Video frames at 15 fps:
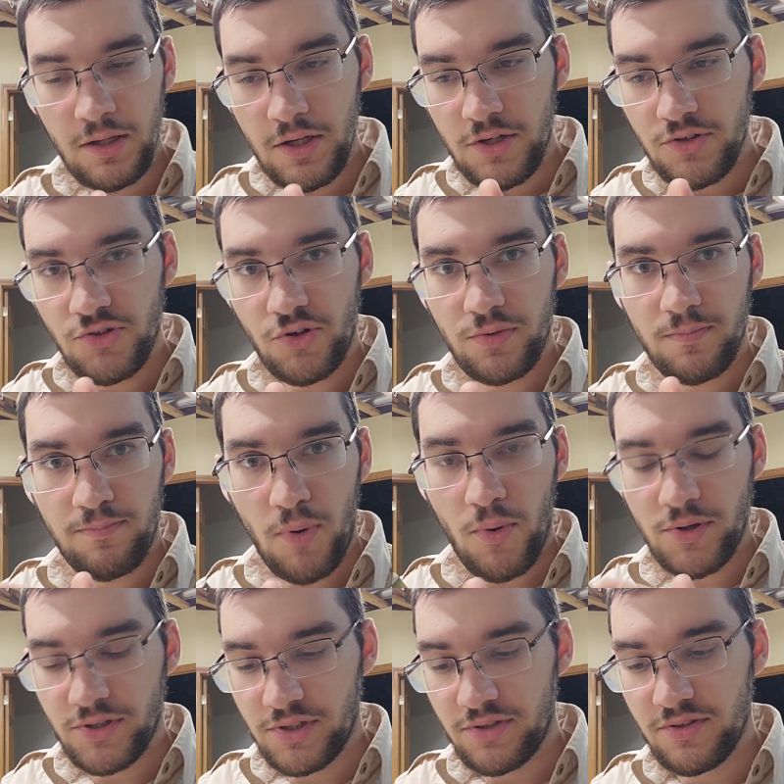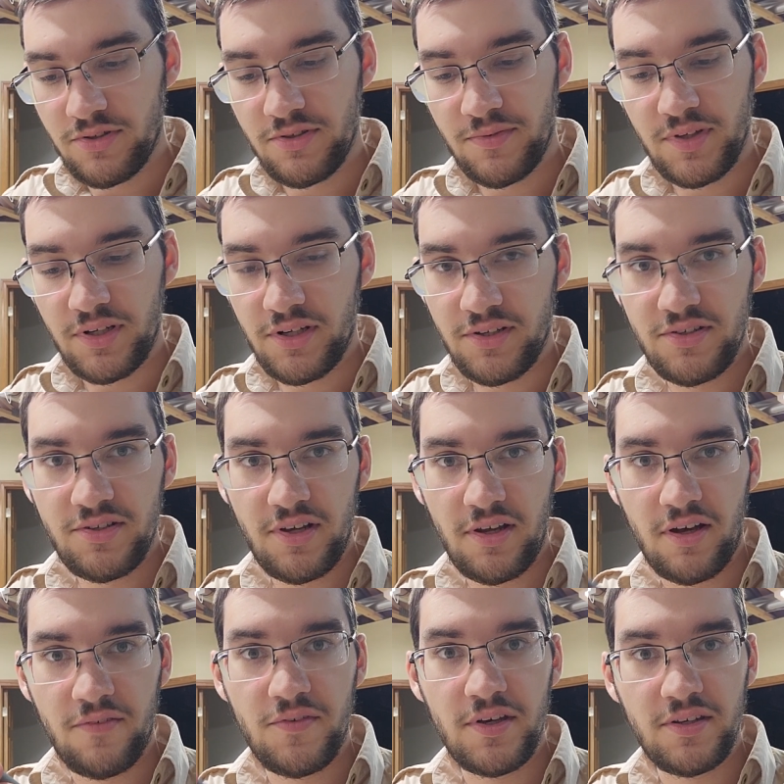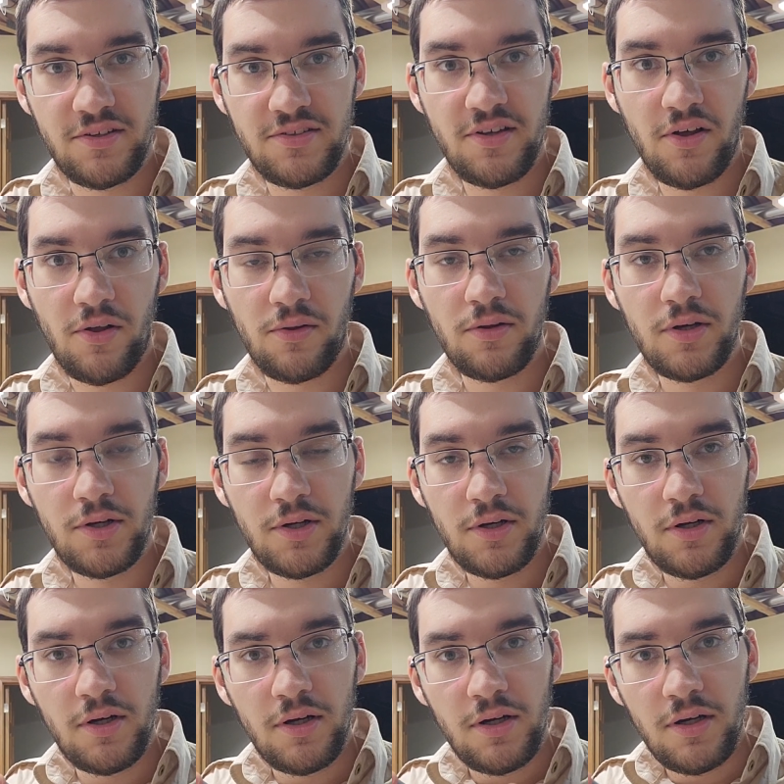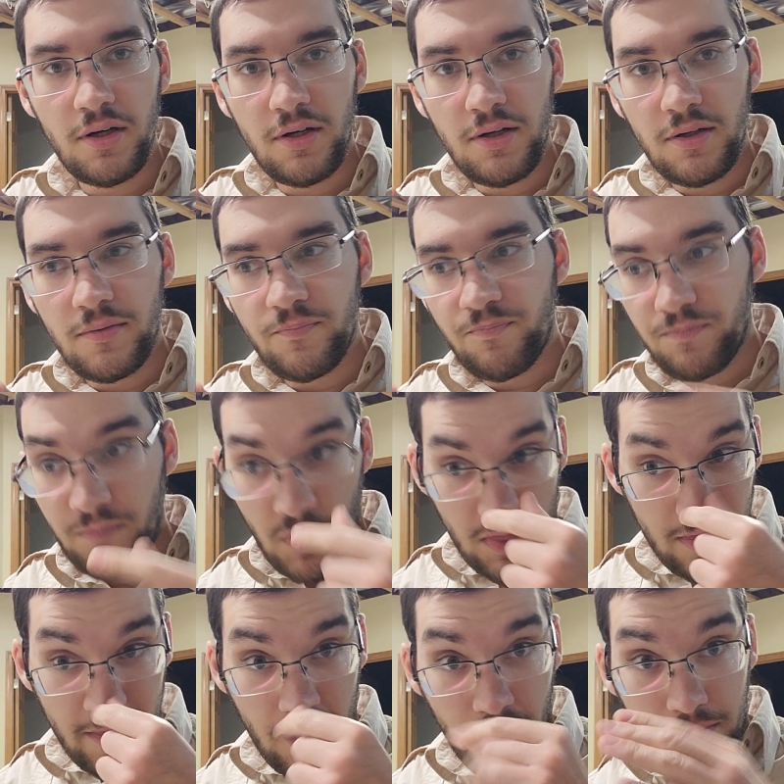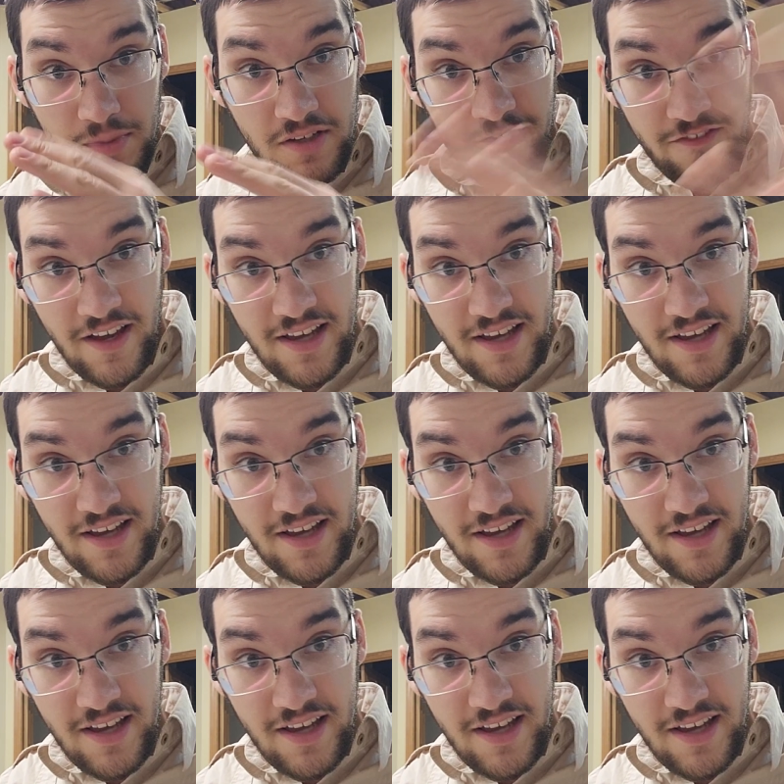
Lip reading: certain portions of the nacelle that'll be